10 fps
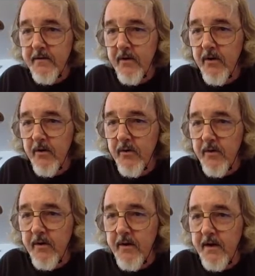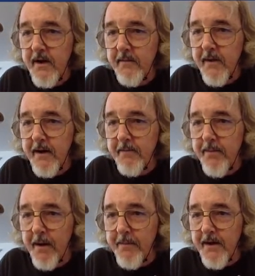So he
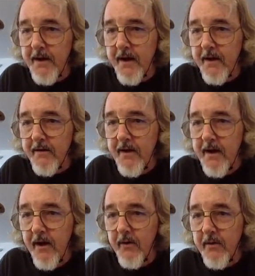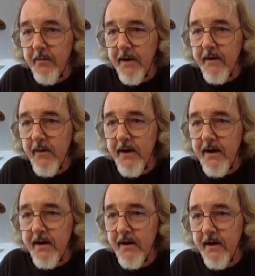might pop in and out. Oh, by the
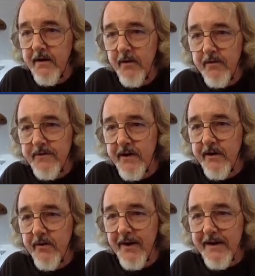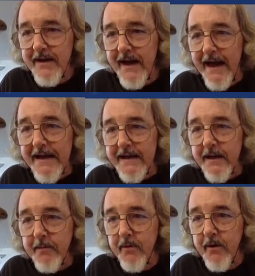way, uh, don't stare directly at
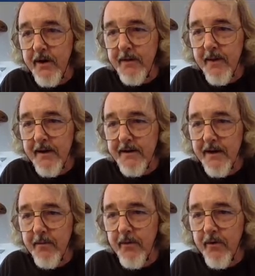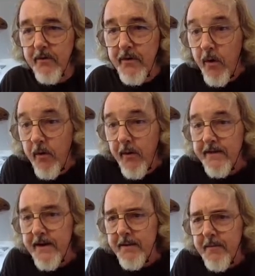him or he might teleport over to you.
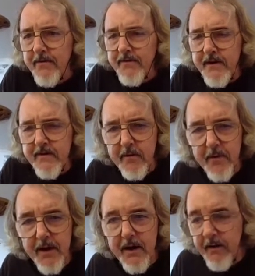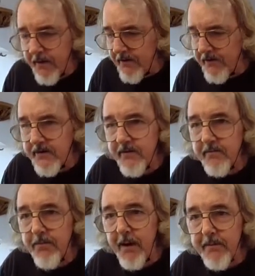I think he might have seen somebody because he
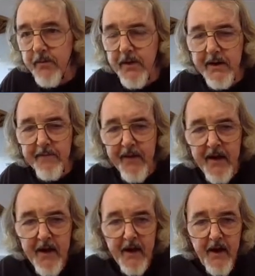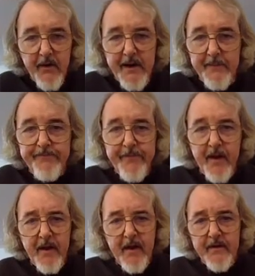just popped away. Okay,
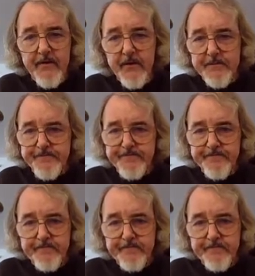so